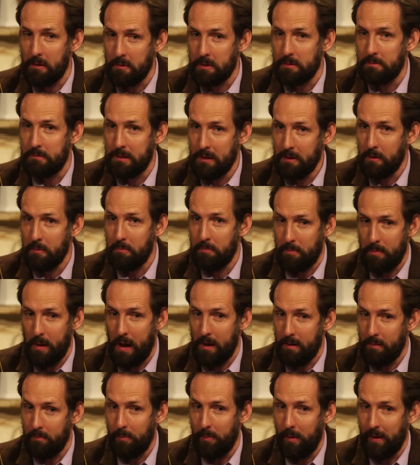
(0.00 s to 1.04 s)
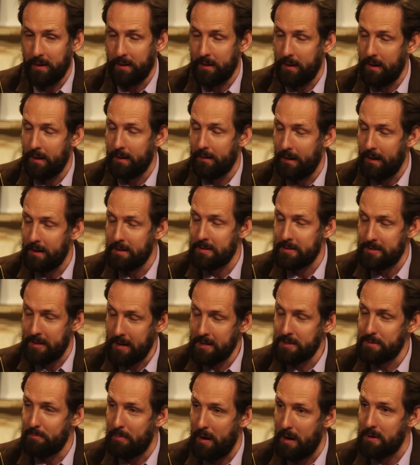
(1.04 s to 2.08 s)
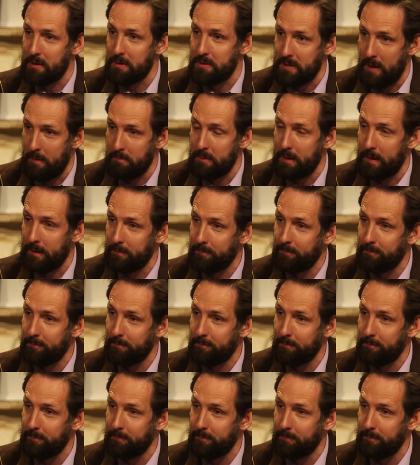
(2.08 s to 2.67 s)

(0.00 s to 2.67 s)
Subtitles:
would, like a sex bot or something.